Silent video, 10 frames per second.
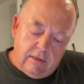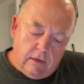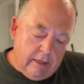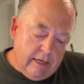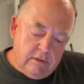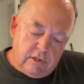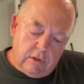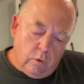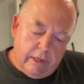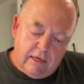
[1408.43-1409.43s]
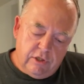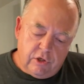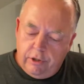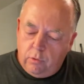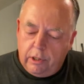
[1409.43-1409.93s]
And so
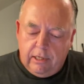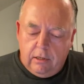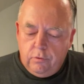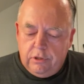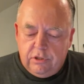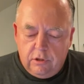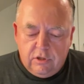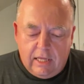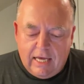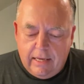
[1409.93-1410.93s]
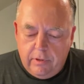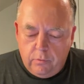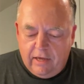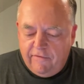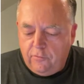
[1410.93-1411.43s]
you're working in a research lab, and
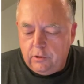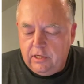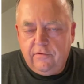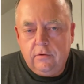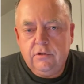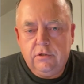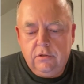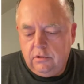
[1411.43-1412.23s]
we have 4 different,